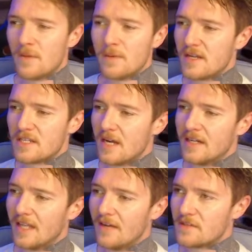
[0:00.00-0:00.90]
But my
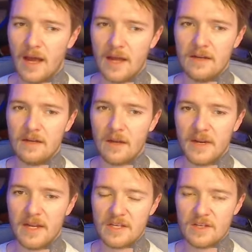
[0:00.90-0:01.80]
son loves them, and I
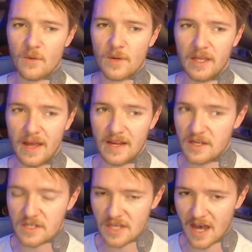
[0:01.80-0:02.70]
mean, he's not really that
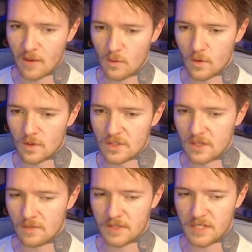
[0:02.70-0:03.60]
into Star Wars
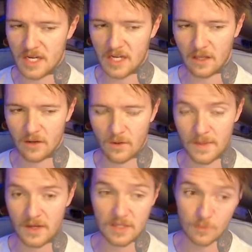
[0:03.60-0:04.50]
in particular. I
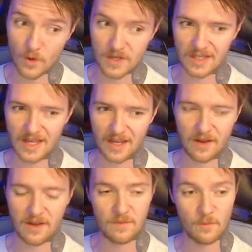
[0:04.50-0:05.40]
mean, he's more into
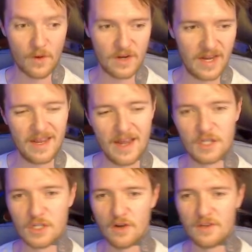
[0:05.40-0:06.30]
Lego, more into Indiana
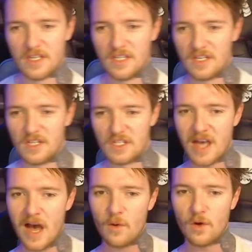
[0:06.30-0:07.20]
Jones than he's into
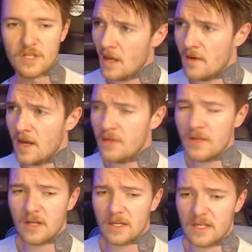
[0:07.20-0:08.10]
Star Wars.
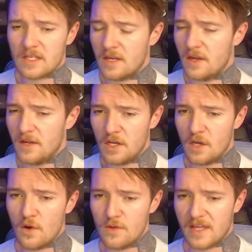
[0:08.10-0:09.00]
Anything like this, and you
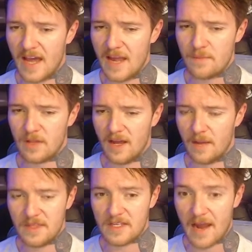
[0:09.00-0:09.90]
know the gameplay. I
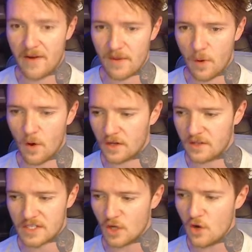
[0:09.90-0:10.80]
mean, there's Harry Potter.
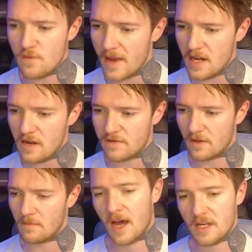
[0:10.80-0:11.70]
There's so many of
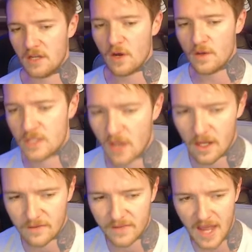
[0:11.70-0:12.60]
them. You know the
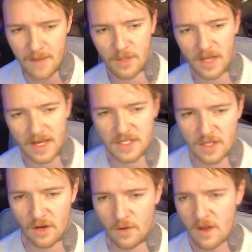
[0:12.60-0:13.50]
style of gameplay.
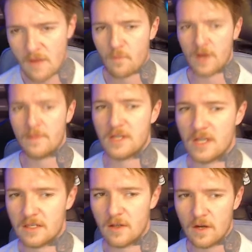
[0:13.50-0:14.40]
So pretty much
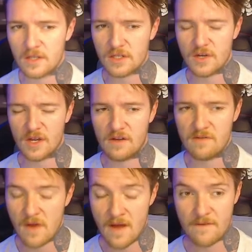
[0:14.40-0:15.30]
as long as you
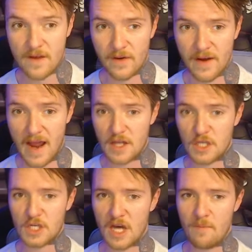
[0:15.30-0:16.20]
can figure out how to
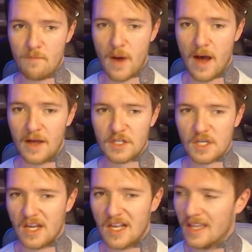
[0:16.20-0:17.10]
jump, punch,
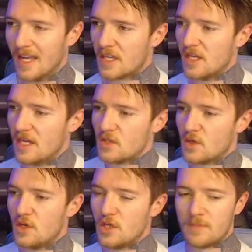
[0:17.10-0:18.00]
and collect things, or
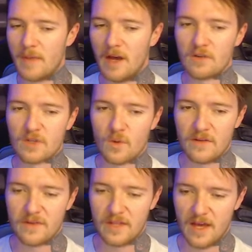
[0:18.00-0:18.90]
use spells, or
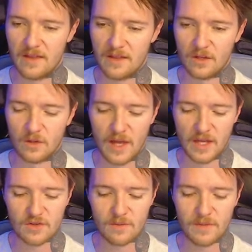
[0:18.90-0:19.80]
whatever the little
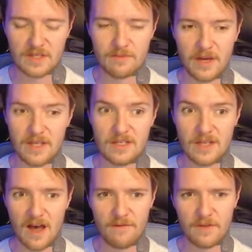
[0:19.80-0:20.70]
extra bits and pieces
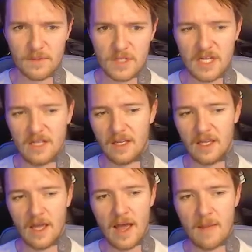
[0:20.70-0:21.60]
are for the particular
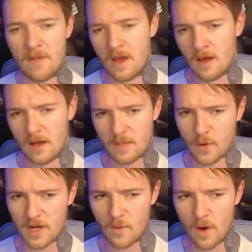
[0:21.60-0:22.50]
game, you're
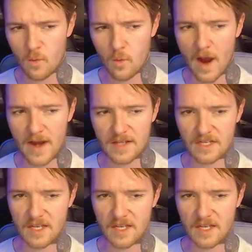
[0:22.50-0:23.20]
pretty well right as a